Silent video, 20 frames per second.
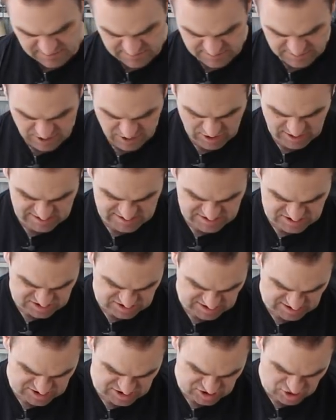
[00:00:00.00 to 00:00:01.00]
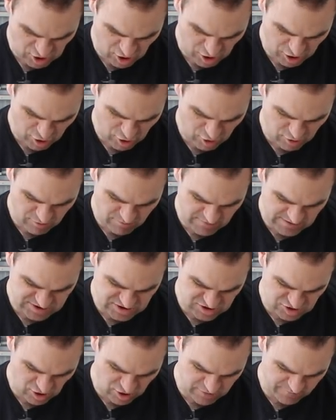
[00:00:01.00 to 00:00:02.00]
you know, it's
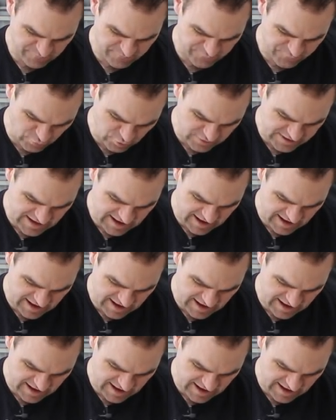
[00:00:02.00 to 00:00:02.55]
not fully